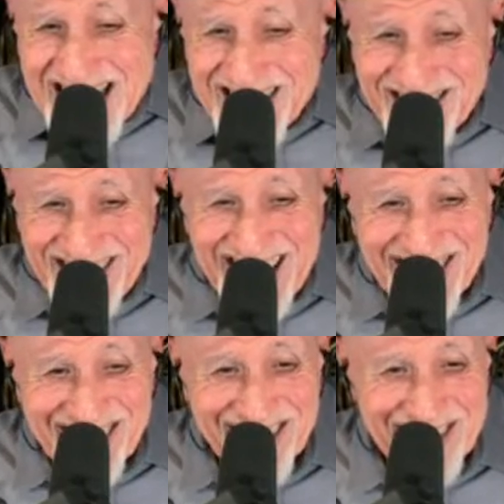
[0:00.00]
he's
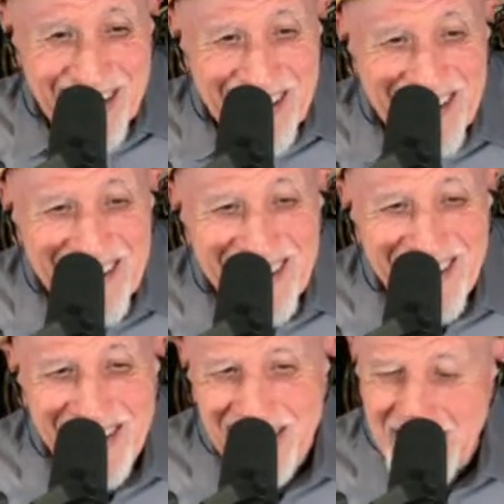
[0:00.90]
kissed
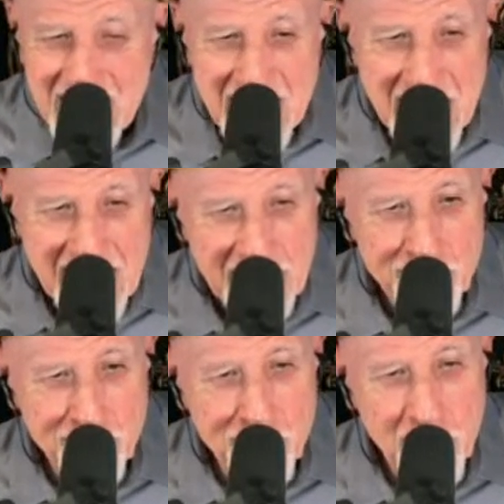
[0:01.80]
her,
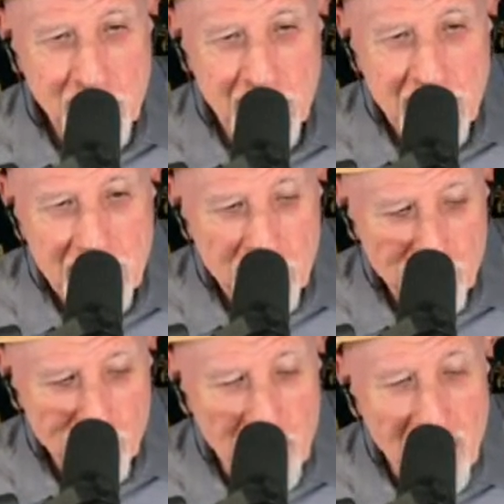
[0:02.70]
it's the
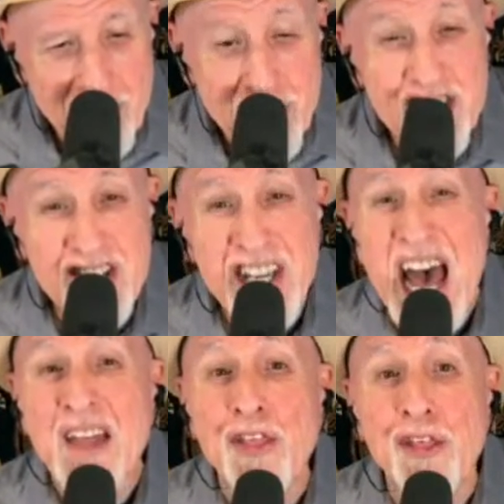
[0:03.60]
kiss of
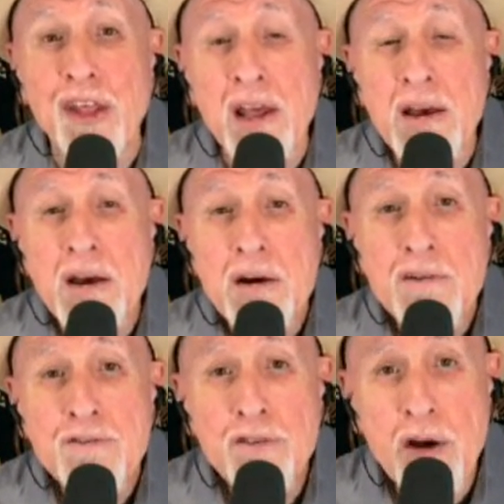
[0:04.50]
death
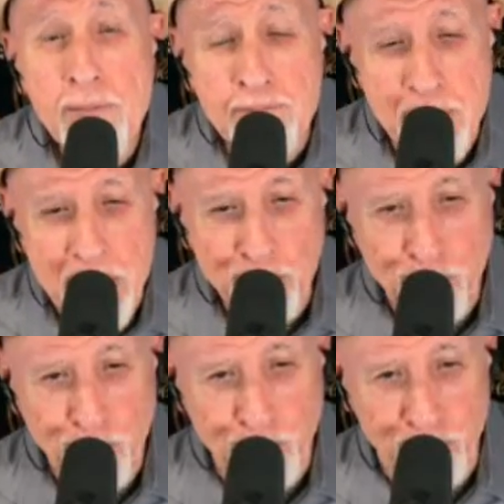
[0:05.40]
from
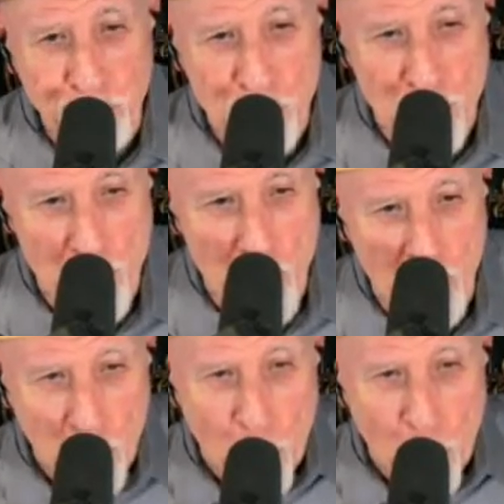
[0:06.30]
Mr.